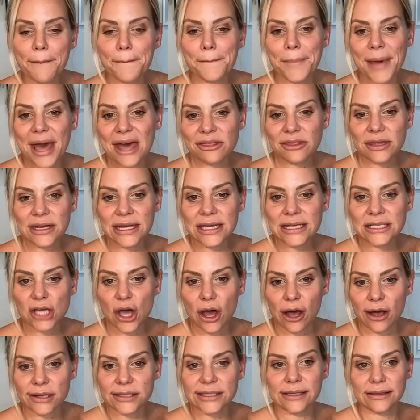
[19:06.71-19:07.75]
Bethenny
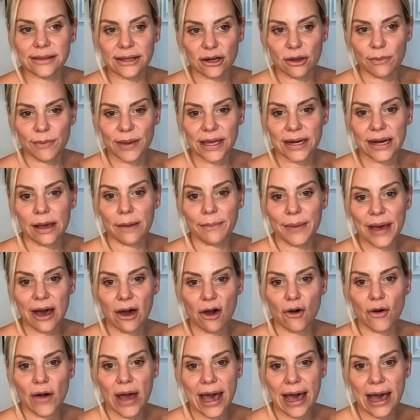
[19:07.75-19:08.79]
talks a little bit
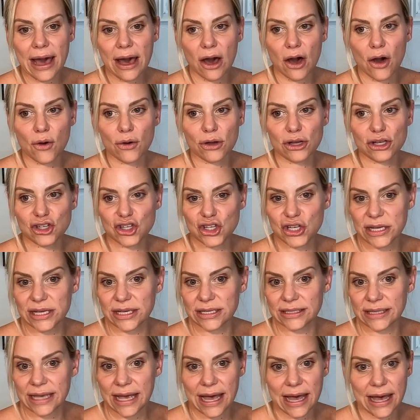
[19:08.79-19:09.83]
about how she
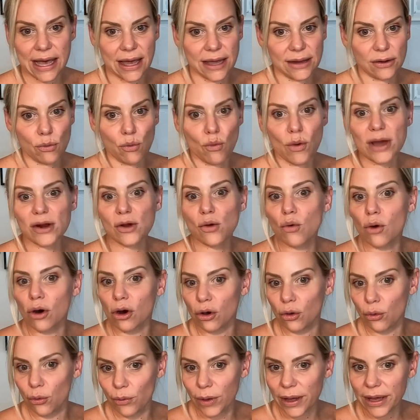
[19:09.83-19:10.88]
has had, what a
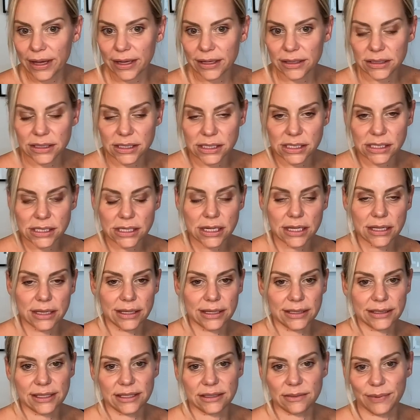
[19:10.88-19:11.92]
whirlwind.
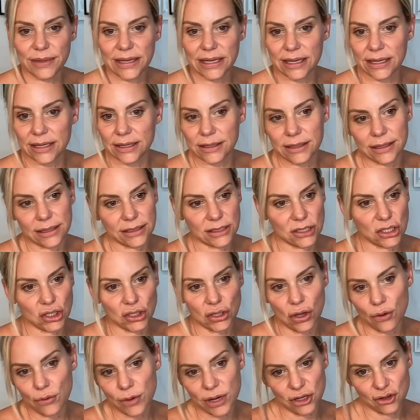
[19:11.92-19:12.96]
This has been
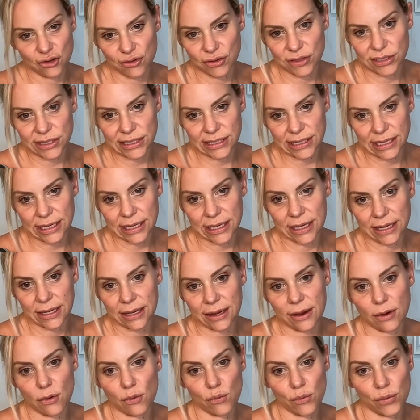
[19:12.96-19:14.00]
so
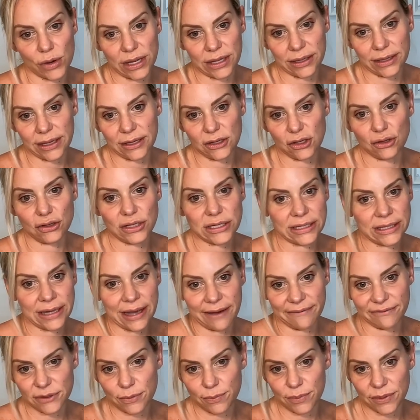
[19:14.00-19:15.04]
interesting. Really, you didn't
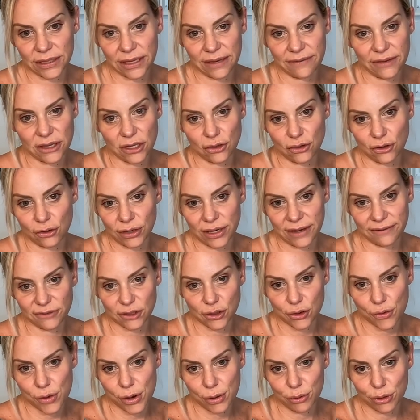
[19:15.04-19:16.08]
have to believe it. You don't have to
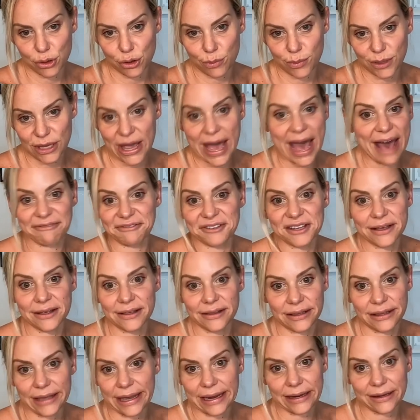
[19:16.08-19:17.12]
agree with her, but you have to
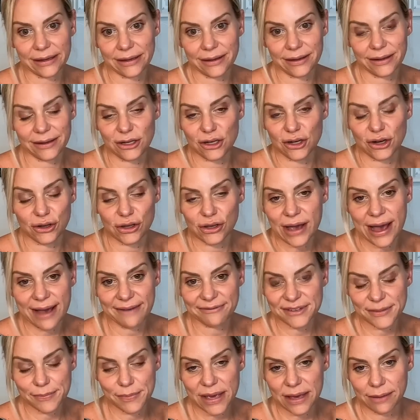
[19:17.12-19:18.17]
you have
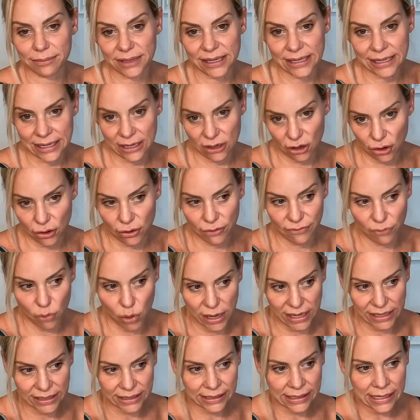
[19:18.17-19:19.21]
to be able to hear her
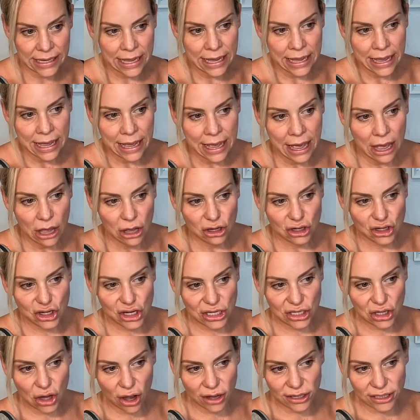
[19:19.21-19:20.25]
voice. She
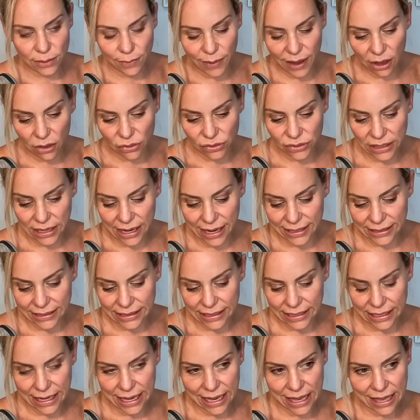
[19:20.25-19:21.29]
talked about the
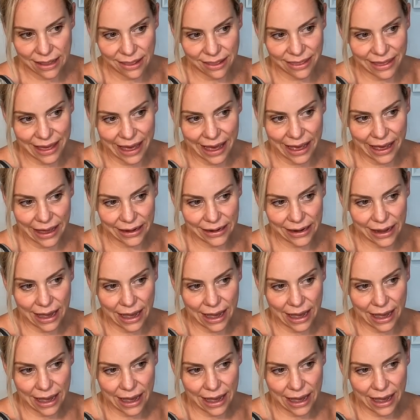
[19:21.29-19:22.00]
idea that